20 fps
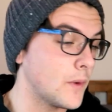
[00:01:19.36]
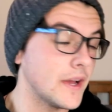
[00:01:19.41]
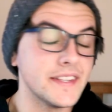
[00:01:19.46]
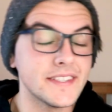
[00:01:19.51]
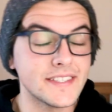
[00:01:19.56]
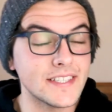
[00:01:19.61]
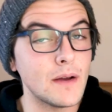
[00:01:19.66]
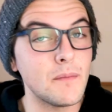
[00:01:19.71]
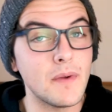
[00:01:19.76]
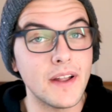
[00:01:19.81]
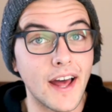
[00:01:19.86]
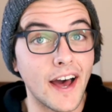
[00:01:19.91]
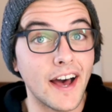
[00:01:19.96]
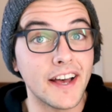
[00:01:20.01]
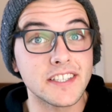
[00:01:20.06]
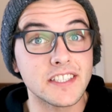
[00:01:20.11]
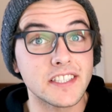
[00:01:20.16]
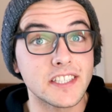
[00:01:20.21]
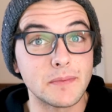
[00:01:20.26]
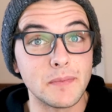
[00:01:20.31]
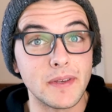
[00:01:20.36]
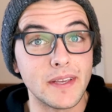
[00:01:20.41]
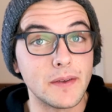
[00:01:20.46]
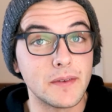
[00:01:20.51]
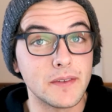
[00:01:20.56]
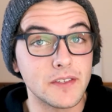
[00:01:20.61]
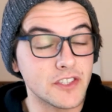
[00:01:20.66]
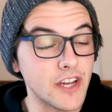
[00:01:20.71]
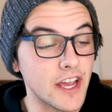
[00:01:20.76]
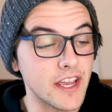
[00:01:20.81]
When someone asks
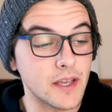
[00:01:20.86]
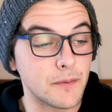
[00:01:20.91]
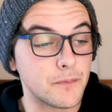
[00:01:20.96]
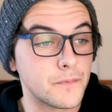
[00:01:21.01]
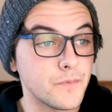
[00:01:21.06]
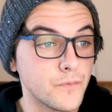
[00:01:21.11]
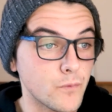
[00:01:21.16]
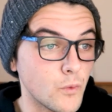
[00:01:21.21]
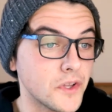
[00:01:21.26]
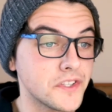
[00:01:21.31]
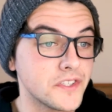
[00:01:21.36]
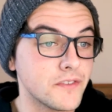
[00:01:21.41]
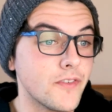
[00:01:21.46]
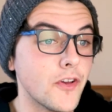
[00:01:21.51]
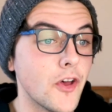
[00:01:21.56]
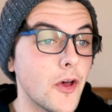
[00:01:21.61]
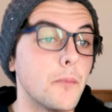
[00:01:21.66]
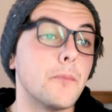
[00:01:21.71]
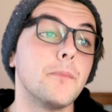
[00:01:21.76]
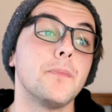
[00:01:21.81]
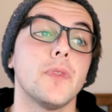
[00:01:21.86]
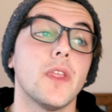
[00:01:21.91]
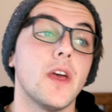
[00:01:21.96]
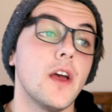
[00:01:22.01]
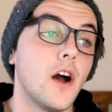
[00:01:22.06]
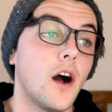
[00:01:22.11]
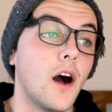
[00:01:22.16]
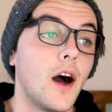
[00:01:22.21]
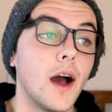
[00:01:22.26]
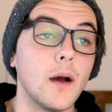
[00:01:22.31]
me, Jacob, what's a verb?
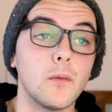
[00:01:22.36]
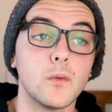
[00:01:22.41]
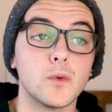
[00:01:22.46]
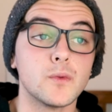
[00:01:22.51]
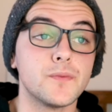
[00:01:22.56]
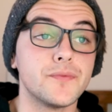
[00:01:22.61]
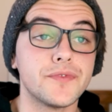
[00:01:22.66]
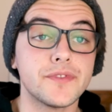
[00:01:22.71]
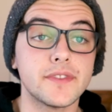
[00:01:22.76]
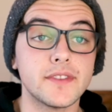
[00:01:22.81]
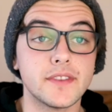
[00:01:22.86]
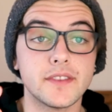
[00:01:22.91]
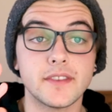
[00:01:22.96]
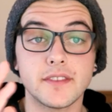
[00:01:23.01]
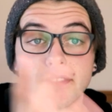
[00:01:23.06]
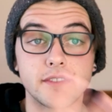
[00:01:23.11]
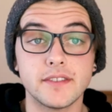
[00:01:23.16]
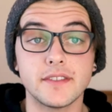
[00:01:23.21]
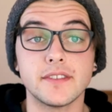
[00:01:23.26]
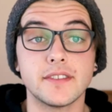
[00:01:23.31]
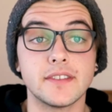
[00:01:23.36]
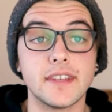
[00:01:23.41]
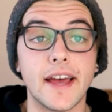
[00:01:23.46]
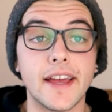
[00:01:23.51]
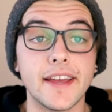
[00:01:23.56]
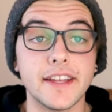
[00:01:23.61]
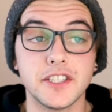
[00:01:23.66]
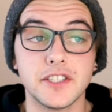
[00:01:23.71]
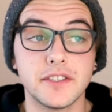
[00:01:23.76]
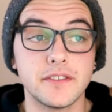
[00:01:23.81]
I will
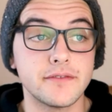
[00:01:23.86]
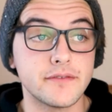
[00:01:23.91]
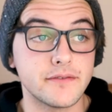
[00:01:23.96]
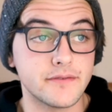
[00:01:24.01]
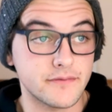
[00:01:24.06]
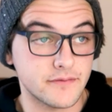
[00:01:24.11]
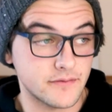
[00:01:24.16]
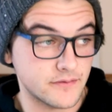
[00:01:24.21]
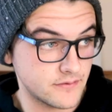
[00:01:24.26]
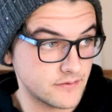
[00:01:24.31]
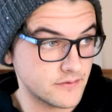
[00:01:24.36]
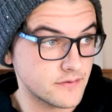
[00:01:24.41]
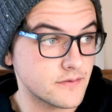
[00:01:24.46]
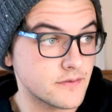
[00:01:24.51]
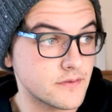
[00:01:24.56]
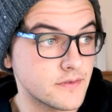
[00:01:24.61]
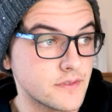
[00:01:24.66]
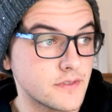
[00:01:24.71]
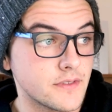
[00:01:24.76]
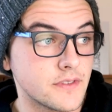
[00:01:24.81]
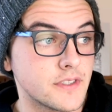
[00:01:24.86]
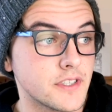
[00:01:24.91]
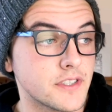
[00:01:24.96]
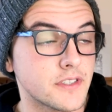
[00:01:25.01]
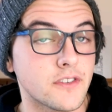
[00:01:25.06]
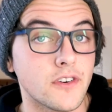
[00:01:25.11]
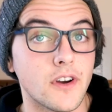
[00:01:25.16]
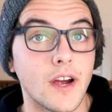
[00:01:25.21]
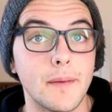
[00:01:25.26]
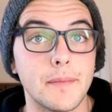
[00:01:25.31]
say a
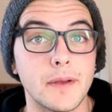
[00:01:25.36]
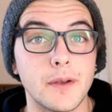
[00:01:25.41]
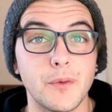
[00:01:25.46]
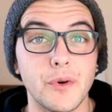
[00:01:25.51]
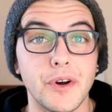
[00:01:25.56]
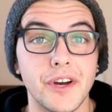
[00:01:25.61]
describing